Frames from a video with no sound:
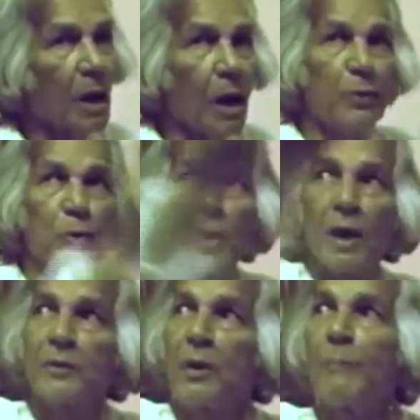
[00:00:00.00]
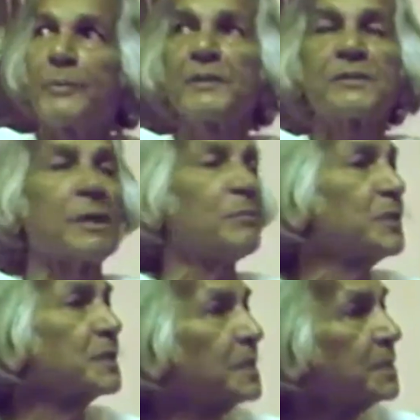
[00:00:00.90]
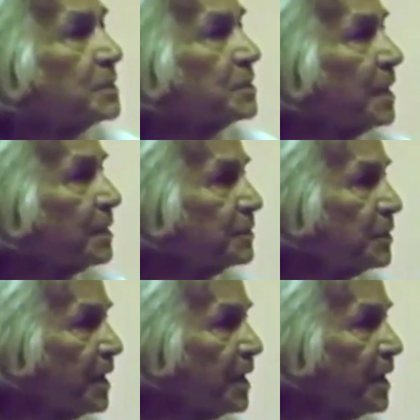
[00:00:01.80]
are you not copying something that is there in the